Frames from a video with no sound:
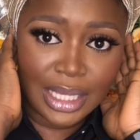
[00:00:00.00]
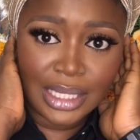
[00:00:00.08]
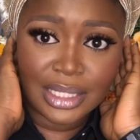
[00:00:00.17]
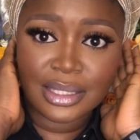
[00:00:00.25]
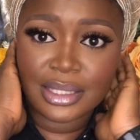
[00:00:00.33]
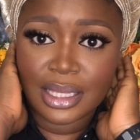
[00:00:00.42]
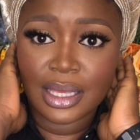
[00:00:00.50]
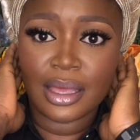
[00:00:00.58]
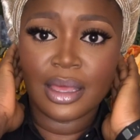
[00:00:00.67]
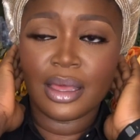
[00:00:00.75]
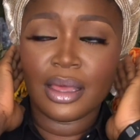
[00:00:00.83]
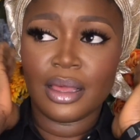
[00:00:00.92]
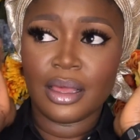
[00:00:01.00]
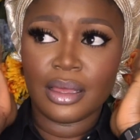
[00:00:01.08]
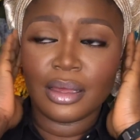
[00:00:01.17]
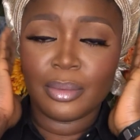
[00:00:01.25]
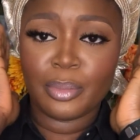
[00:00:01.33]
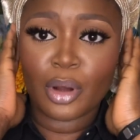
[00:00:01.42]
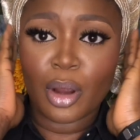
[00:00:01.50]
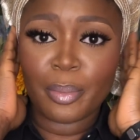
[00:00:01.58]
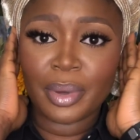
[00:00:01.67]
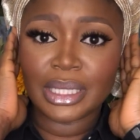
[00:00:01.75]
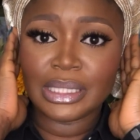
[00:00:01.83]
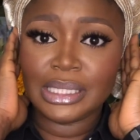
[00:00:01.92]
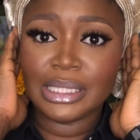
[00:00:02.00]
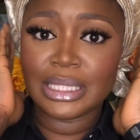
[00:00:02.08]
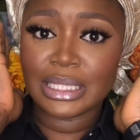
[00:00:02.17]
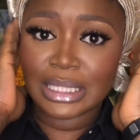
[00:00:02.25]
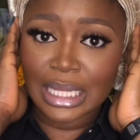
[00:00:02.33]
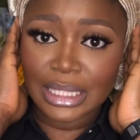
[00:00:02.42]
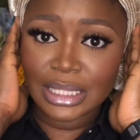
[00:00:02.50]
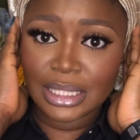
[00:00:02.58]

is properly set.